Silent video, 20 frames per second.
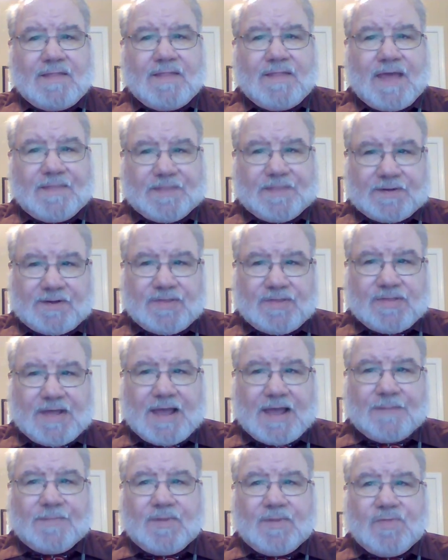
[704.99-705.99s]
that the
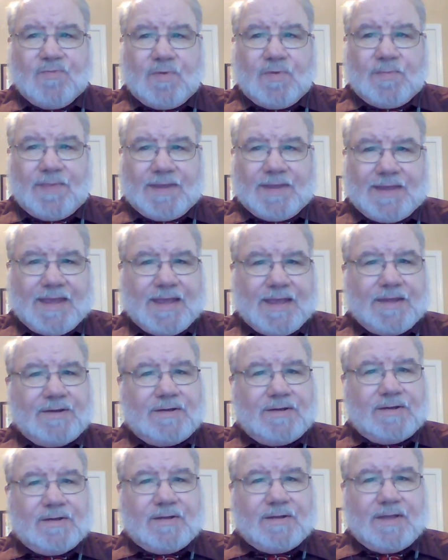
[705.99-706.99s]
disciples would
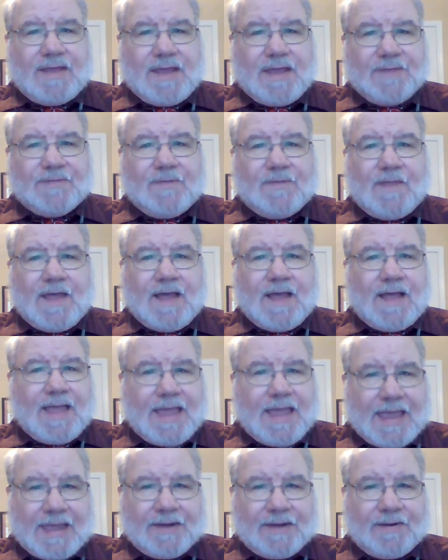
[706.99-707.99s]
begin to get a
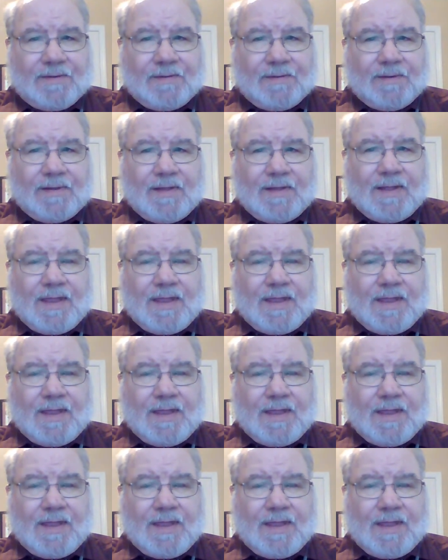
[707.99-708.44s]
handle